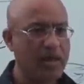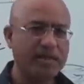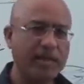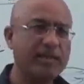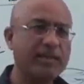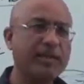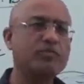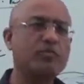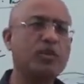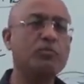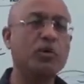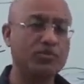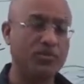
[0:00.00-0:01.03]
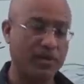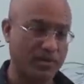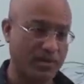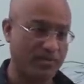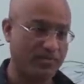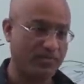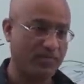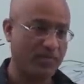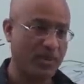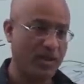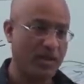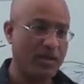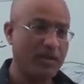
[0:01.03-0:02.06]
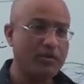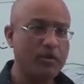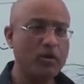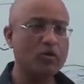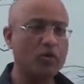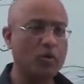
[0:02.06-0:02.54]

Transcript: then it has one more function not